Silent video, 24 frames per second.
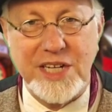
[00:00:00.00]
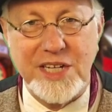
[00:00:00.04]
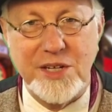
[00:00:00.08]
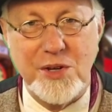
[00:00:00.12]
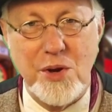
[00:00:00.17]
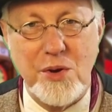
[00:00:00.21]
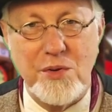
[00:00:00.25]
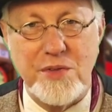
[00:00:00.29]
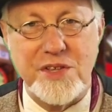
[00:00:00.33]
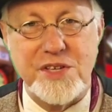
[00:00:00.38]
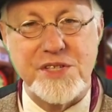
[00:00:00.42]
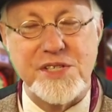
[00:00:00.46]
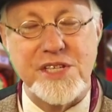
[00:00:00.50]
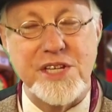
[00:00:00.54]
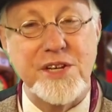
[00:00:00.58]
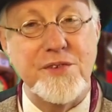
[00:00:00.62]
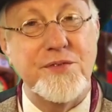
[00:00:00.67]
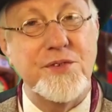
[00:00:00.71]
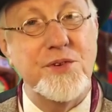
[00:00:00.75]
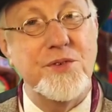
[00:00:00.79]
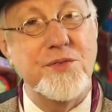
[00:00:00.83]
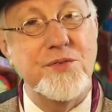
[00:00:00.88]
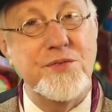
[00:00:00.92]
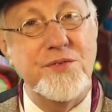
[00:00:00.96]
know this, and if
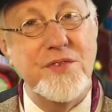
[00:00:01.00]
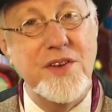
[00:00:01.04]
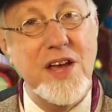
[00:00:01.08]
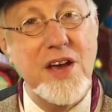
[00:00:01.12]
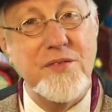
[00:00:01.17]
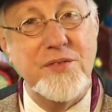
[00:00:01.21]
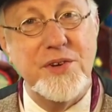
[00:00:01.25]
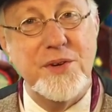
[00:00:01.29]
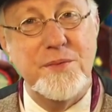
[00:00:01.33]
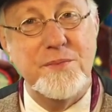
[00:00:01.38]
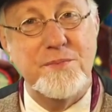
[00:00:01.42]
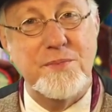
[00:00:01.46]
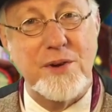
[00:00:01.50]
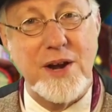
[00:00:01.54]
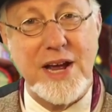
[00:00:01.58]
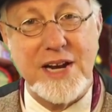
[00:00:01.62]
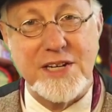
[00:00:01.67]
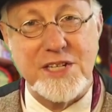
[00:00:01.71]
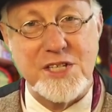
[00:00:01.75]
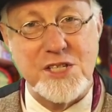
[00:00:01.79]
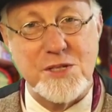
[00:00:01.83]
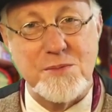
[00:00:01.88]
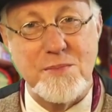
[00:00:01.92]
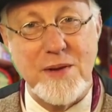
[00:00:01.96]
you've never
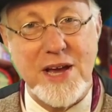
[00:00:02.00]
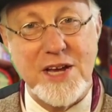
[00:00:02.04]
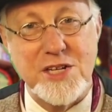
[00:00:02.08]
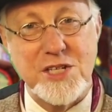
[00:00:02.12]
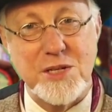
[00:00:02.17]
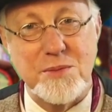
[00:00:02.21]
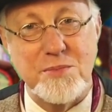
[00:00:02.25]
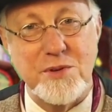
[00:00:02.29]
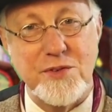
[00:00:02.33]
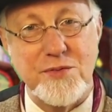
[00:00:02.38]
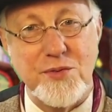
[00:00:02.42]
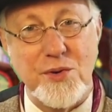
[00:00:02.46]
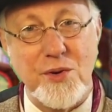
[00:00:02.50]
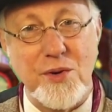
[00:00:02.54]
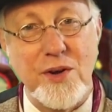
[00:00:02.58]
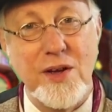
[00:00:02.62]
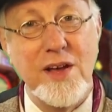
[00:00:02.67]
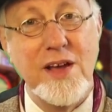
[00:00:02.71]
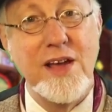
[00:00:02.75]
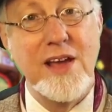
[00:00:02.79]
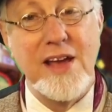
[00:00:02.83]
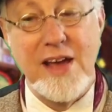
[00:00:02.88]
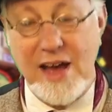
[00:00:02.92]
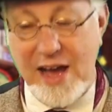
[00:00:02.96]
practiced magic before,
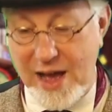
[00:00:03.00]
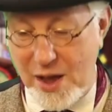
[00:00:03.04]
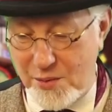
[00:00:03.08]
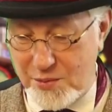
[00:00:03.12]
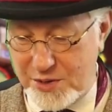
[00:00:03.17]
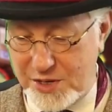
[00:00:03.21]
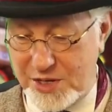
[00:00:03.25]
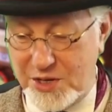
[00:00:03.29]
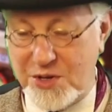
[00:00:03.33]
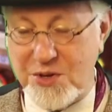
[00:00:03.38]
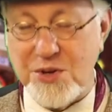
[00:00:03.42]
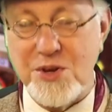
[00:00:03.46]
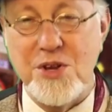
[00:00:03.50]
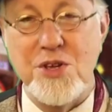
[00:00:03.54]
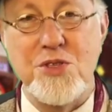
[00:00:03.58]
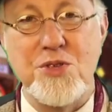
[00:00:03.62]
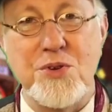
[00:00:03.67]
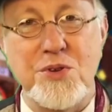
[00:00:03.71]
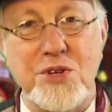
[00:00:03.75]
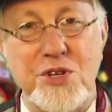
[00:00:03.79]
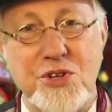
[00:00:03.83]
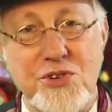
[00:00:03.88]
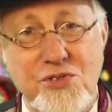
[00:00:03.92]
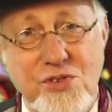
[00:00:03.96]
I would encourage you
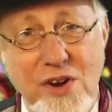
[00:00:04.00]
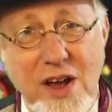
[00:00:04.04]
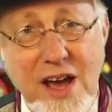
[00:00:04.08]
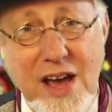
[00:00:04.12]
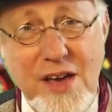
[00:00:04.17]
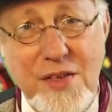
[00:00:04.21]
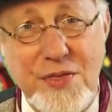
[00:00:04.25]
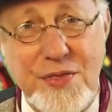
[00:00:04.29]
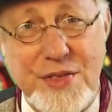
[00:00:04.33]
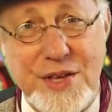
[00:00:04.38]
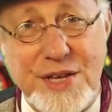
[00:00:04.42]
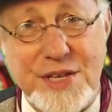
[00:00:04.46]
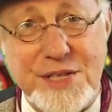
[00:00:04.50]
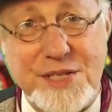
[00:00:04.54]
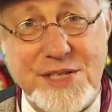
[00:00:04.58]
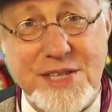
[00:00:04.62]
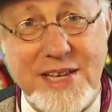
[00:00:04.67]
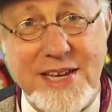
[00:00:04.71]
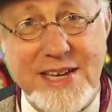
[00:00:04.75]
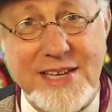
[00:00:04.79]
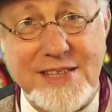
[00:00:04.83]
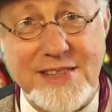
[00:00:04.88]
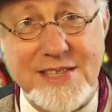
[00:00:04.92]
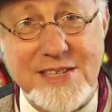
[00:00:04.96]
to try things
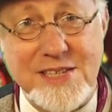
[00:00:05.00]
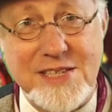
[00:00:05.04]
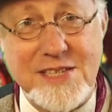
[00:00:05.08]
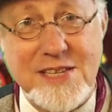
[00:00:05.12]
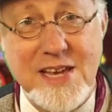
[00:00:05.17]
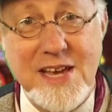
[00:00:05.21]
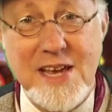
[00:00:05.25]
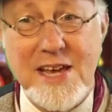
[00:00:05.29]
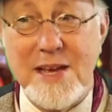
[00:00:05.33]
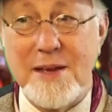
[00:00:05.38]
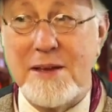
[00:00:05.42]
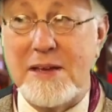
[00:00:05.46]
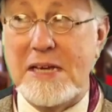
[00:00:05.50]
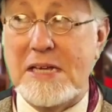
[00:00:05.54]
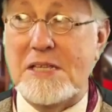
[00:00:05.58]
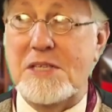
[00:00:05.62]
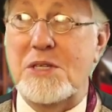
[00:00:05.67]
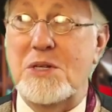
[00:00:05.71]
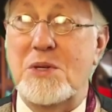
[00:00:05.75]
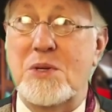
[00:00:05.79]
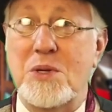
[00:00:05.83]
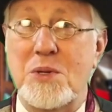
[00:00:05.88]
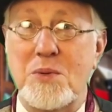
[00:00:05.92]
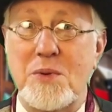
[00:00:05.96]
like this. It's a
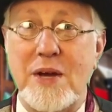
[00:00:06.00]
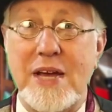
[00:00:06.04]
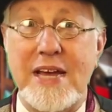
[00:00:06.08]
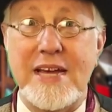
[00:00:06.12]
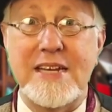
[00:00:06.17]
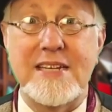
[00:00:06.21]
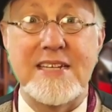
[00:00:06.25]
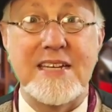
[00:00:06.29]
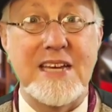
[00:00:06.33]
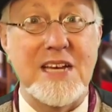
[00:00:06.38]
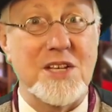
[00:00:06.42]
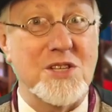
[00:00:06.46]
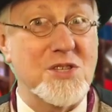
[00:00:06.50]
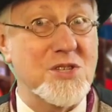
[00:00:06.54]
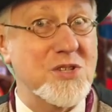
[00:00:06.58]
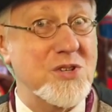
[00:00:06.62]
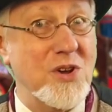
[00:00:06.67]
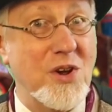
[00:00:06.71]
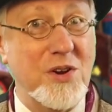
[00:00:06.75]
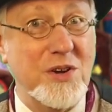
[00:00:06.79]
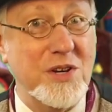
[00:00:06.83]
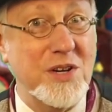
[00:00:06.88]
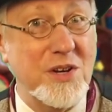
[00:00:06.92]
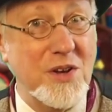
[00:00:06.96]
good way to get
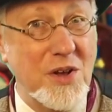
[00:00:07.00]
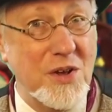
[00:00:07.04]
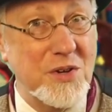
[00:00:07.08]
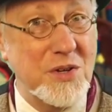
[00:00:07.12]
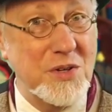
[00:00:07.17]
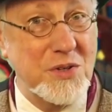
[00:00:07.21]
started on a